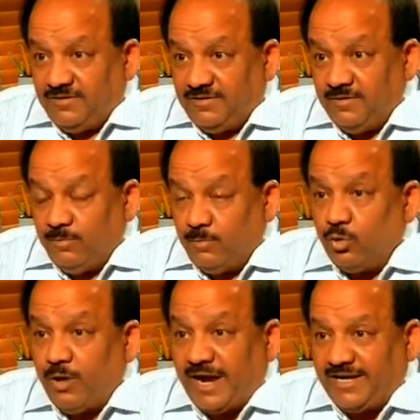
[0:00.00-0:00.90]
worked
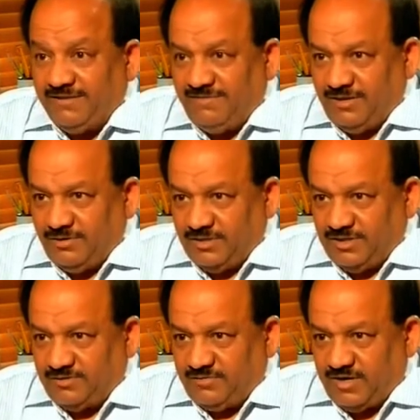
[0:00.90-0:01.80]
proactively
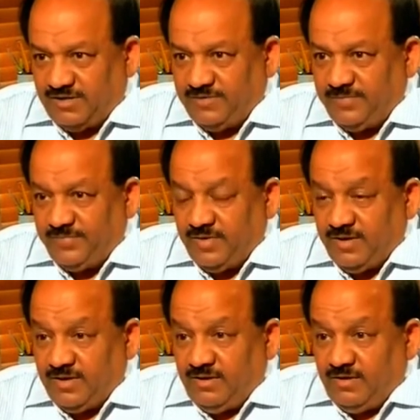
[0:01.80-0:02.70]
on this front.
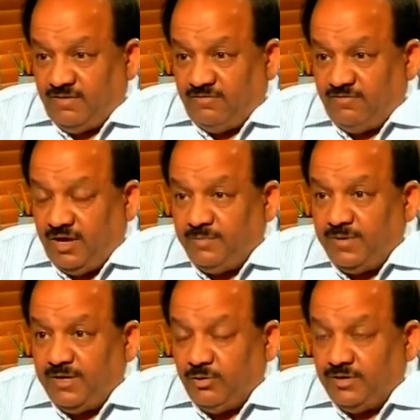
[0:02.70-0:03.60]
We
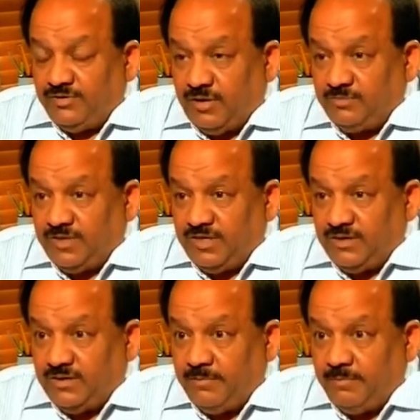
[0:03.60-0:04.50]
have been doing
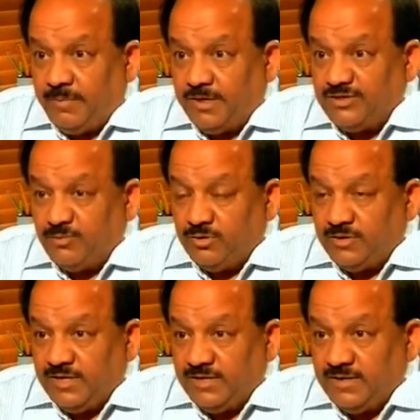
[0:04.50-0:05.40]
something much
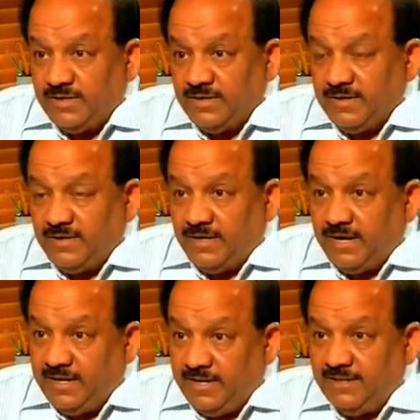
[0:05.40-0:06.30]
more than
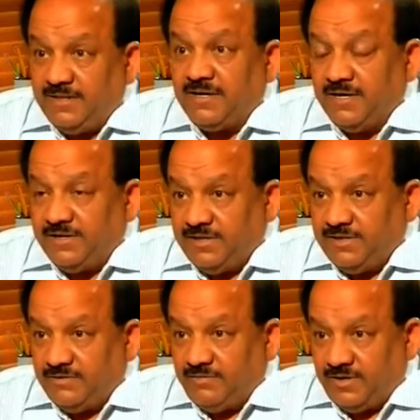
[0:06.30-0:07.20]
any other
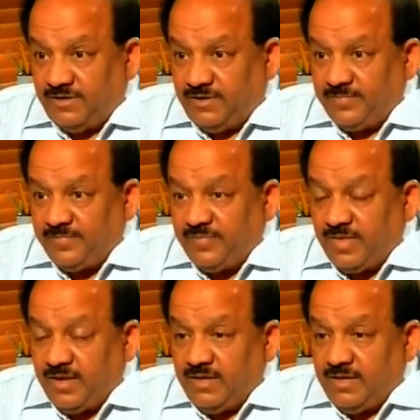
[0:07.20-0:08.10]
country in the world.
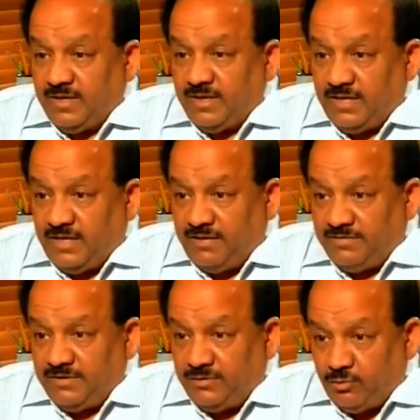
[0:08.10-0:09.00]

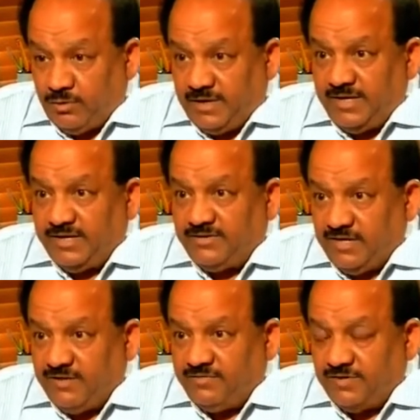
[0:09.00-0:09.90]
Even today
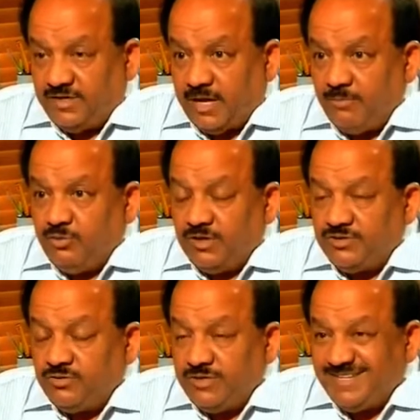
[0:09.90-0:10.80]
itself, the
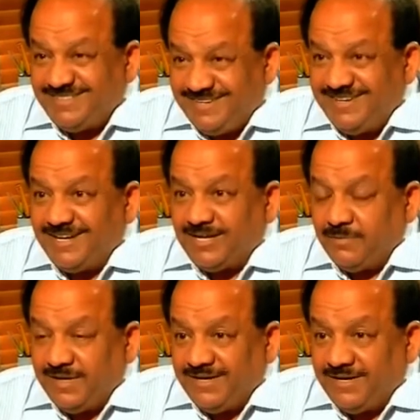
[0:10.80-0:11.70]
WHO doesn't
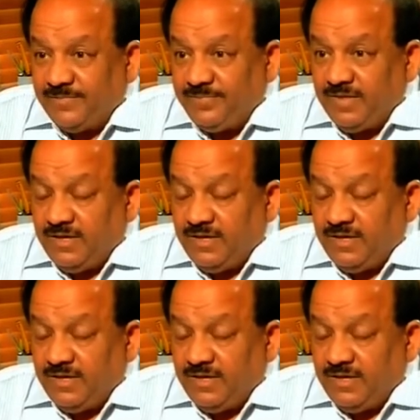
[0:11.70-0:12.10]
recommend